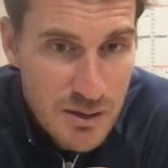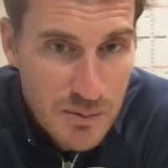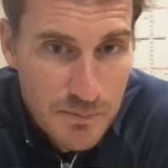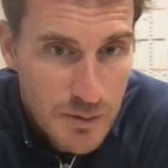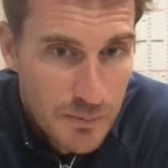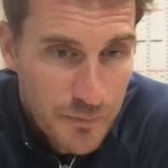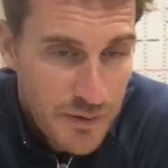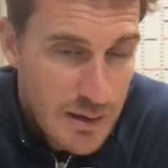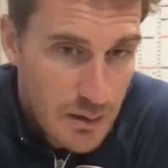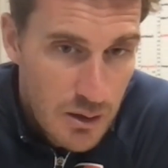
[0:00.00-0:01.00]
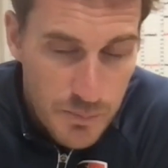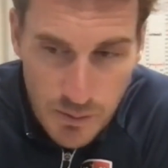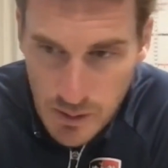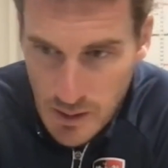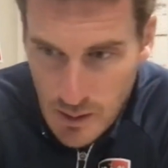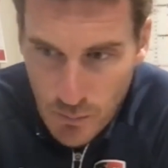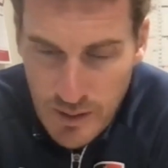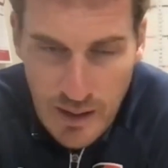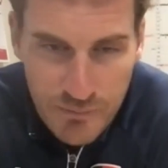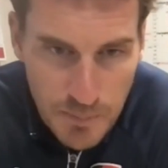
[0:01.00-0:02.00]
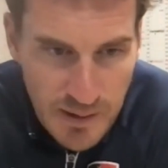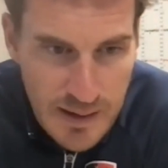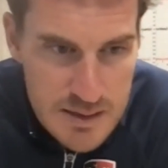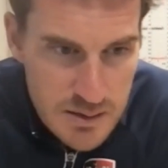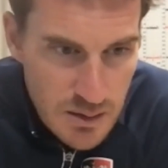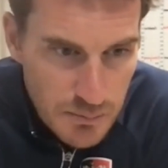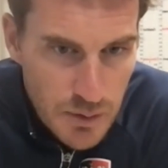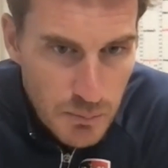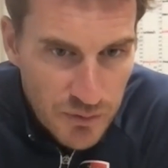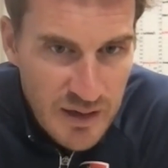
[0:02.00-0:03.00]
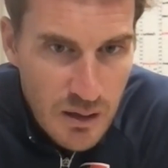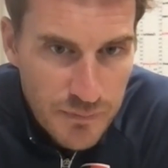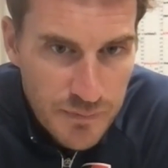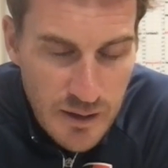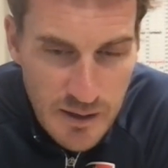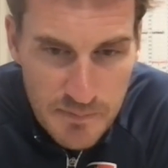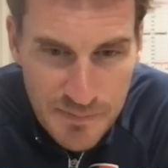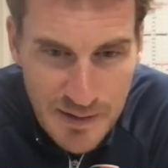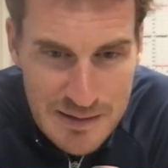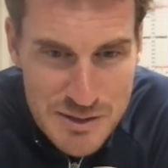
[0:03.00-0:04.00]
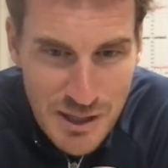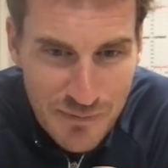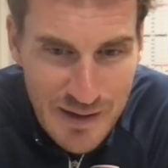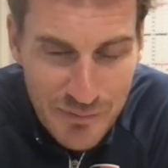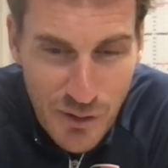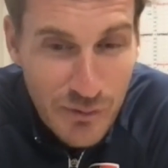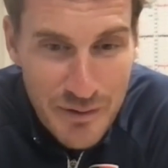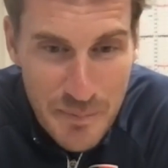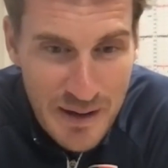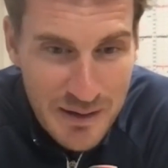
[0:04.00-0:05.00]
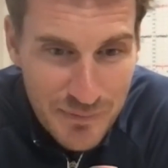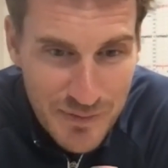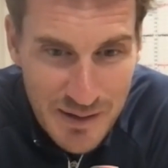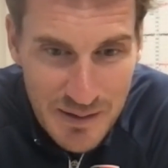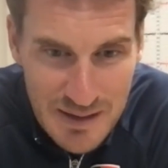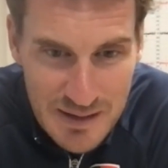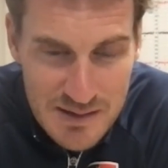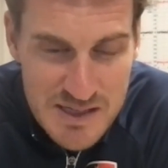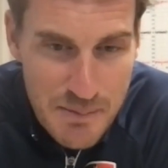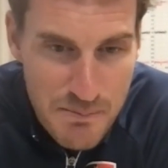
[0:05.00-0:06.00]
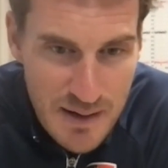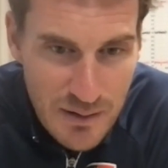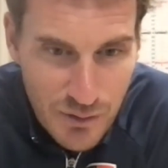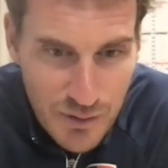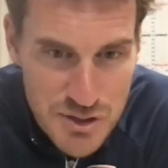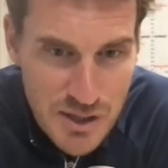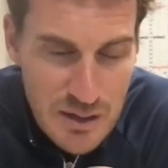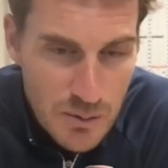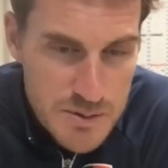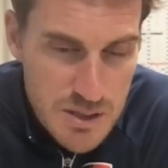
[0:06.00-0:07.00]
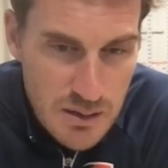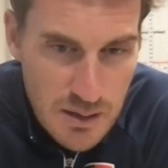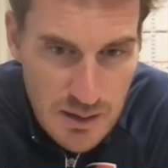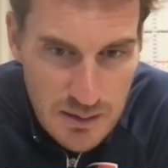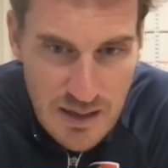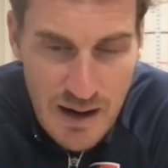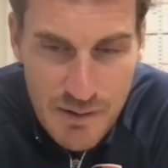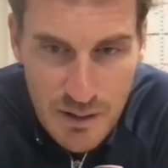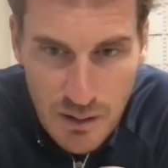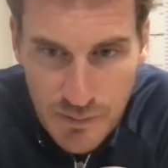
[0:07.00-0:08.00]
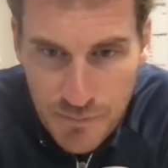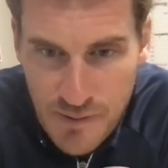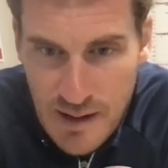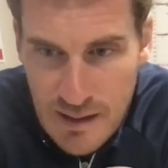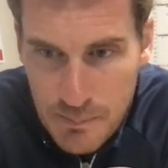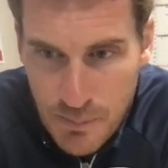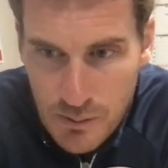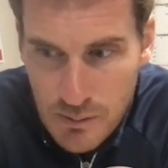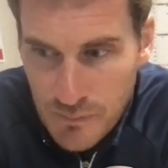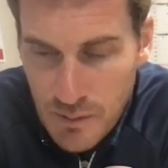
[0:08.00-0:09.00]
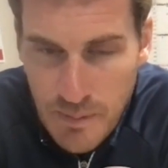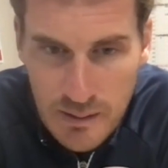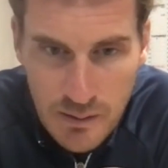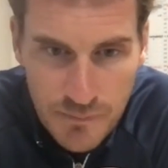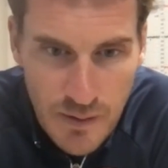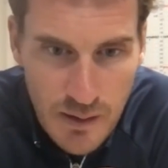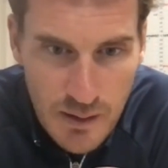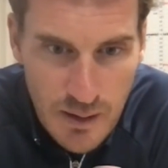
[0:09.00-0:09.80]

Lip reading: come 3 o'clock, but we gave the players the Monday off. They deserved that, not only on the back of the 10 men or the journey up to Harrogate on the Friday, but on the back of the